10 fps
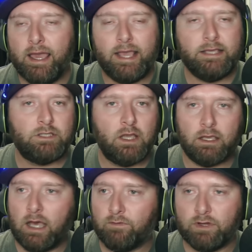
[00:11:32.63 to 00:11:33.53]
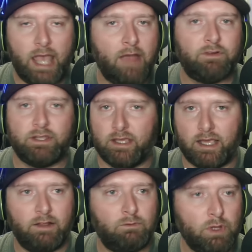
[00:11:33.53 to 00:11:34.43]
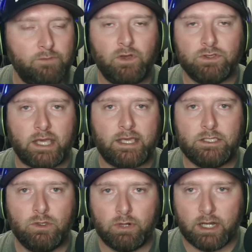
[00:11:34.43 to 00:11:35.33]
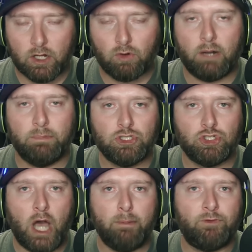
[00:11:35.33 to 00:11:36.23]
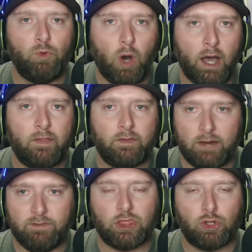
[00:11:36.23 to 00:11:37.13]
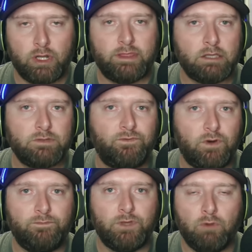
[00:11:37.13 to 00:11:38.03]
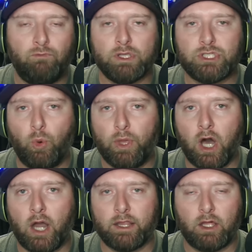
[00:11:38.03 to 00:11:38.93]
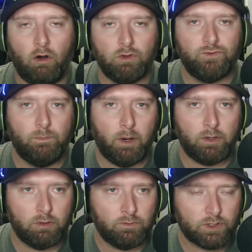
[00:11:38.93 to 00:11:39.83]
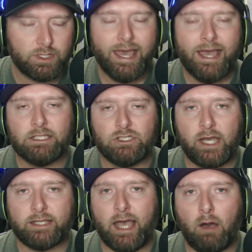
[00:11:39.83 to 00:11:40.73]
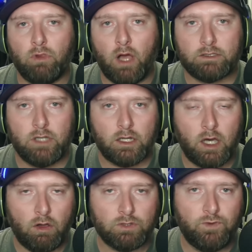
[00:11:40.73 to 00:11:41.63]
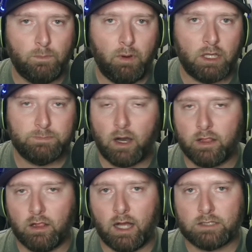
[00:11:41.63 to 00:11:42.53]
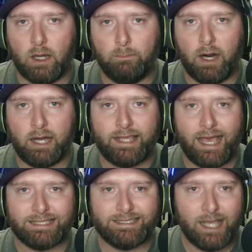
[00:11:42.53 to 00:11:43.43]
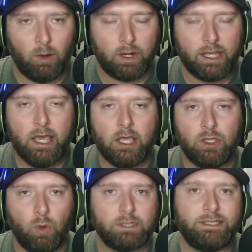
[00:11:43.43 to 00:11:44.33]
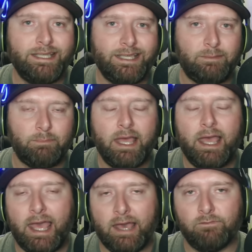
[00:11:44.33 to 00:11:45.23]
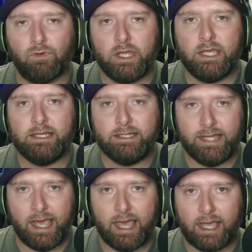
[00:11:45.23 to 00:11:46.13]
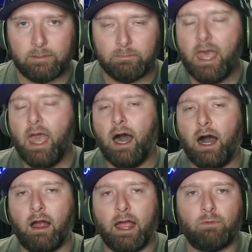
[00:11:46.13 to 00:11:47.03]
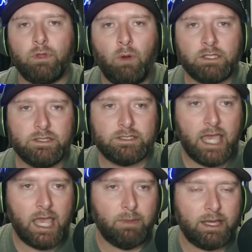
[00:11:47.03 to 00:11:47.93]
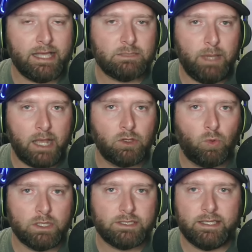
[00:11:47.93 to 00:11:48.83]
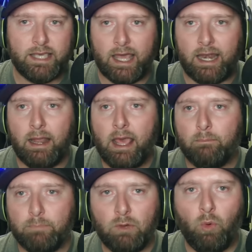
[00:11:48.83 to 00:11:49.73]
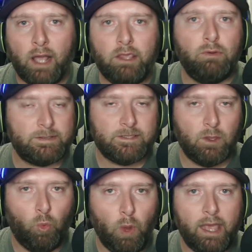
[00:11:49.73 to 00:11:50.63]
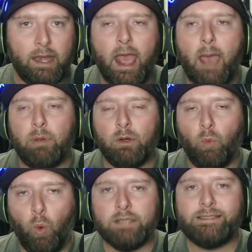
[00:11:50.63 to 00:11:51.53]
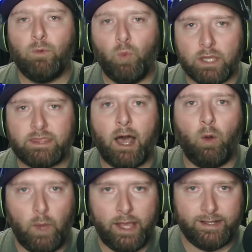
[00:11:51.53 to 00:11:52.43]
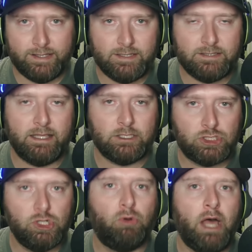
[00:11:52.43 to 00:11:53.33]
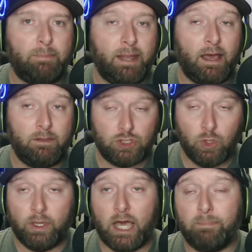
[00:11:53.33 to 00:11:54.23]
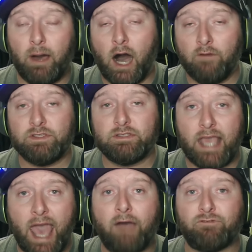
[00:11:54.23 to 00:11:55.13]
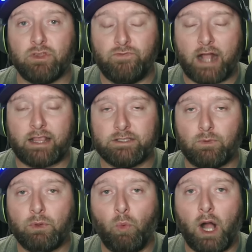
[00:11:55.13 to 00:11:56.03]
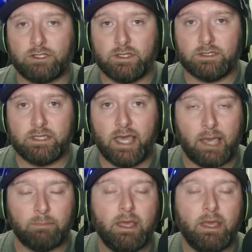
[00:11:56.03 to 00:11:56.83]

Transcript: He's covering everything. It really feels like he's doing an incredible job. If you want kind of a 30,000 foot view of what's going on in the college football universe, checked out Locked On College Football. It's part of the Locked On Podcast Network. Your team every day. All right, rewatching this game against Baylor once again, BYU gets the win, but it wasn't without weaknesses that showed up and not uh, showing up obviously after the fact as I rewatched this game.